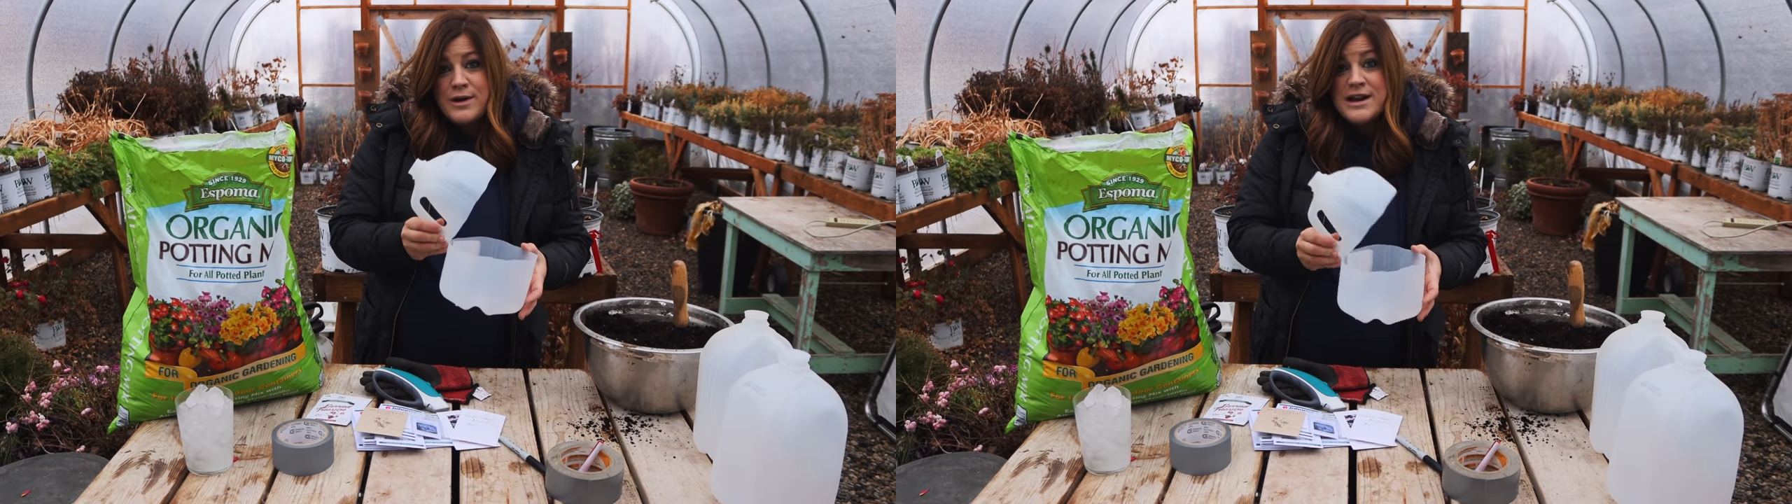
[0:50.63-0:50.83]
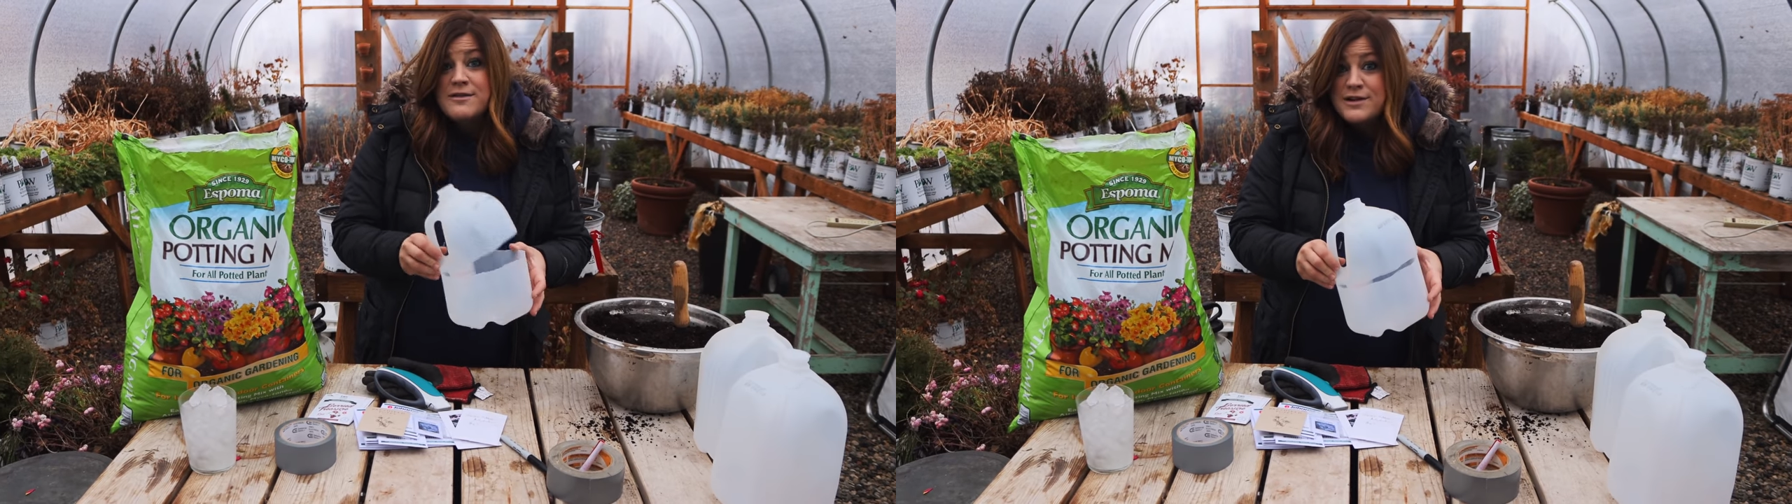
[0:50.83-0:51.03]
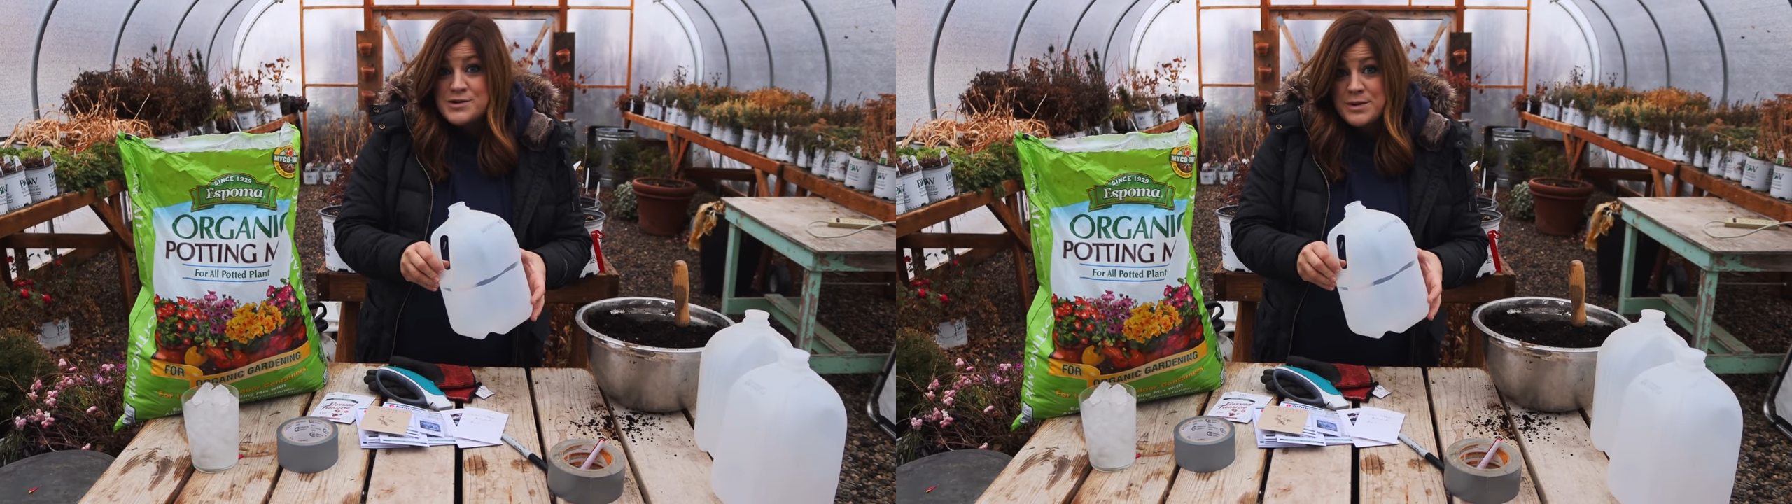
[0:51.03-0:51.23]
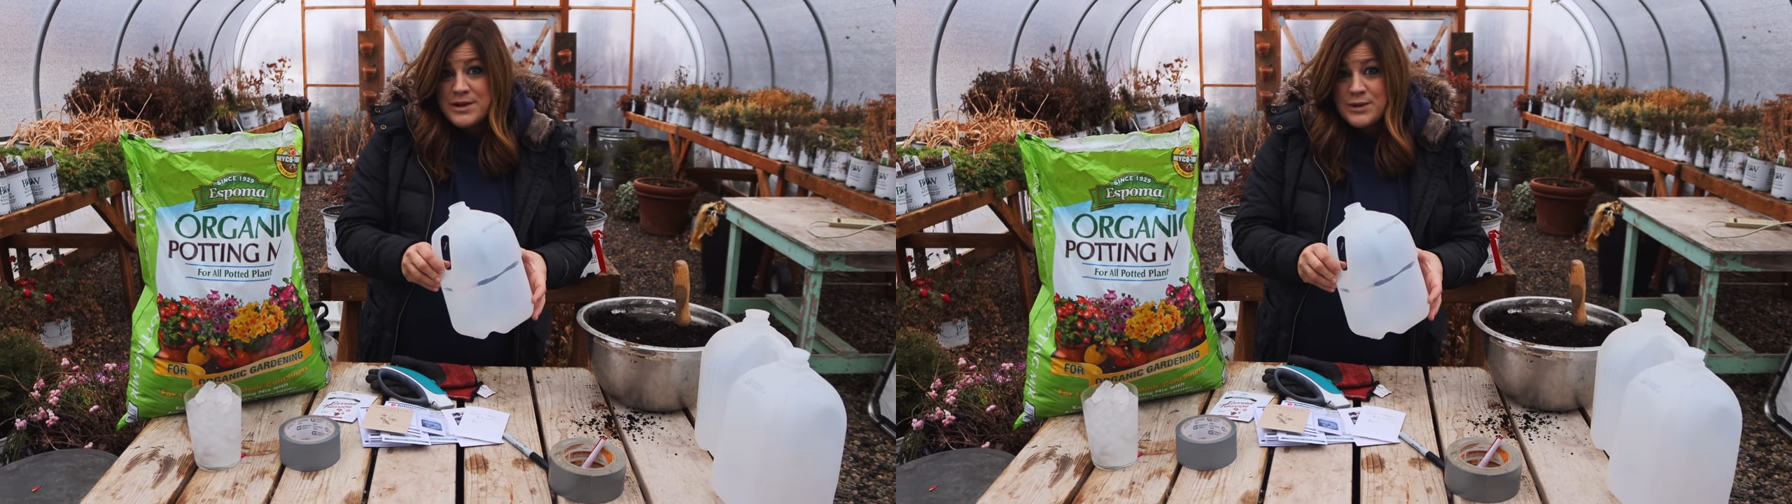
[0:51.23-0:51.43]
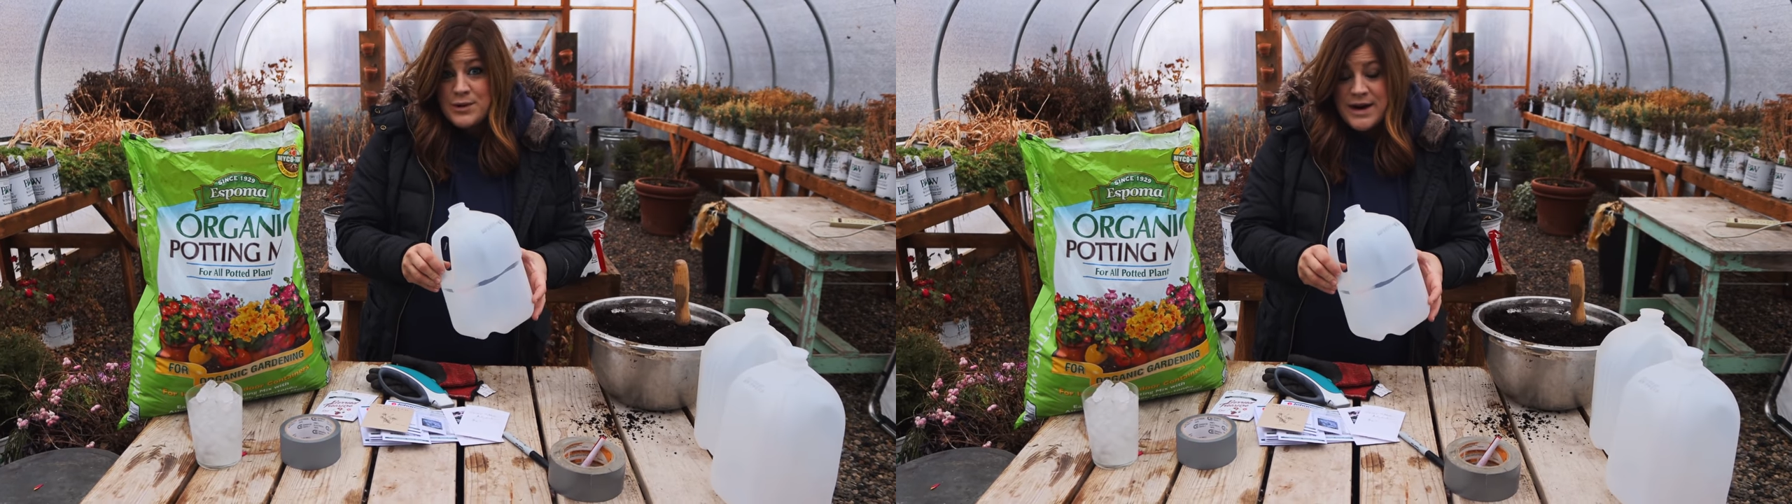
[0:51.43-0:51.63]
individual
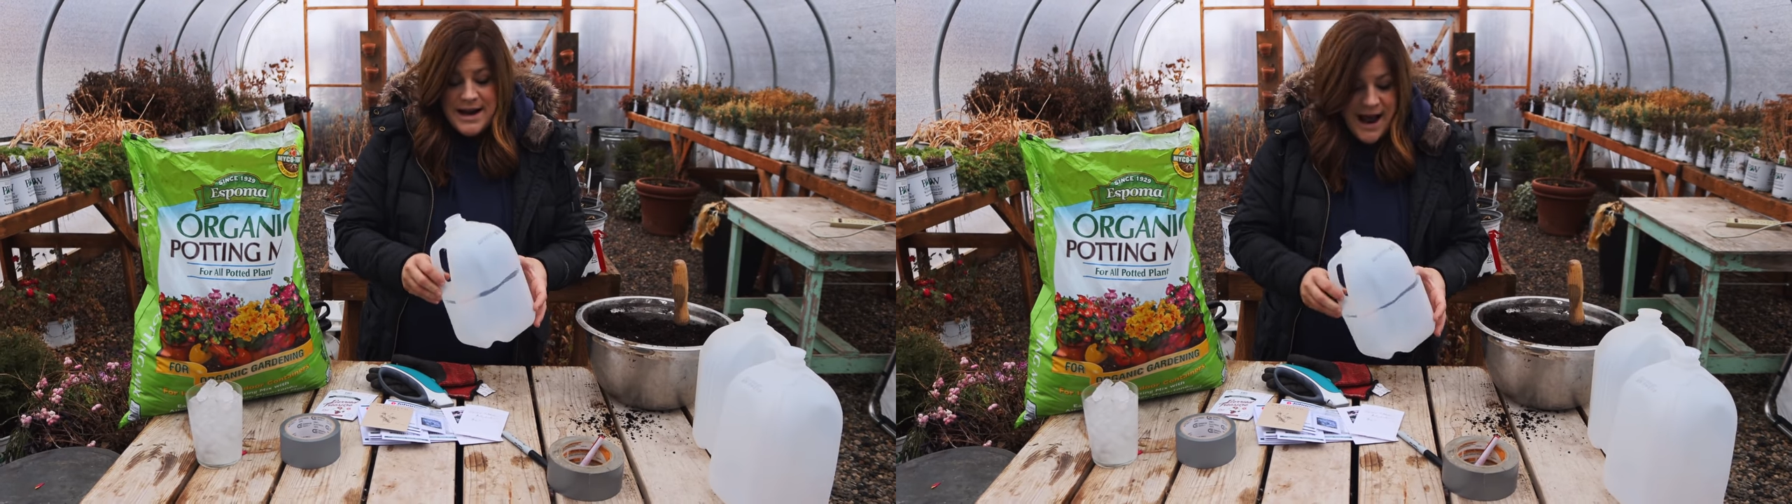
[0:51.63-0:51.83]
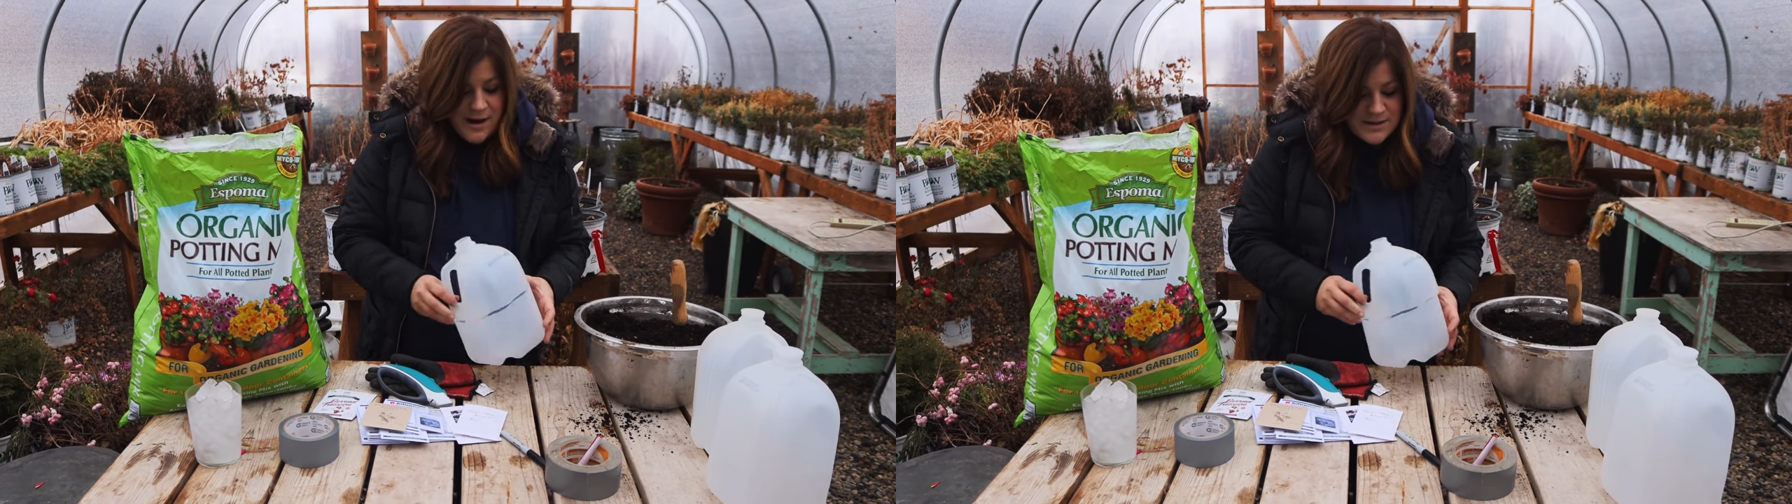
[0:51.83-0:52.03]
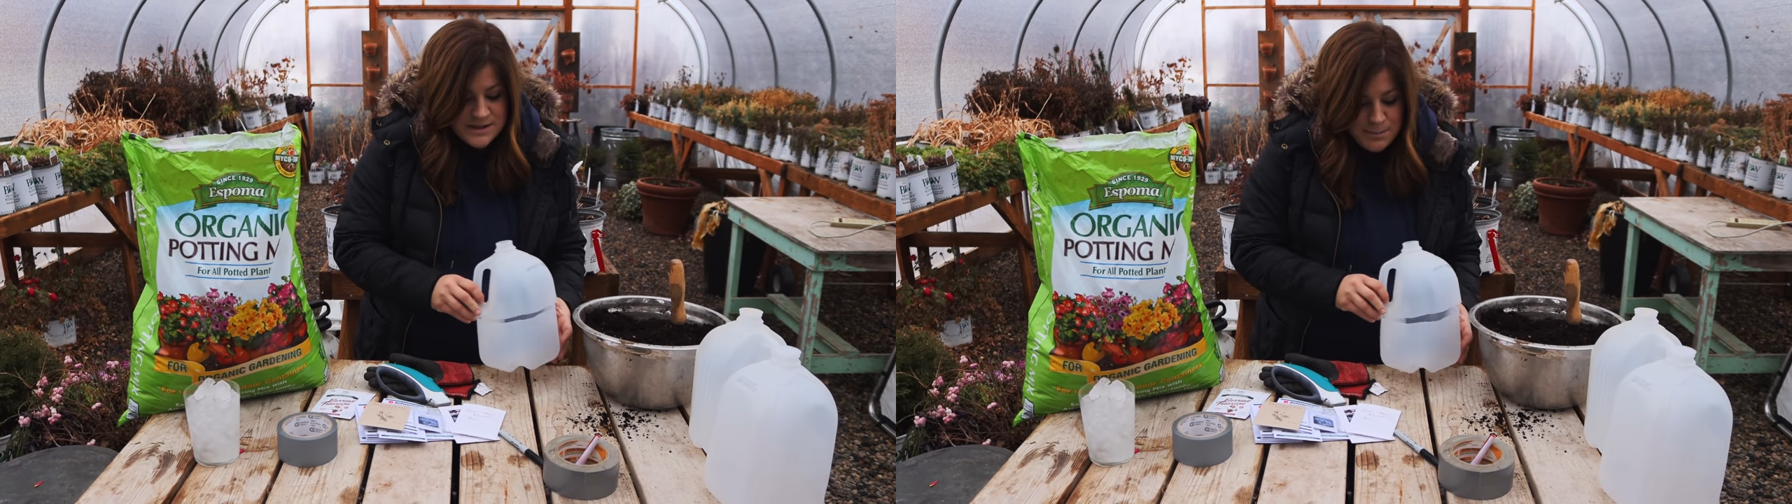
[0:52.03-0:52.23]
little greenhouse,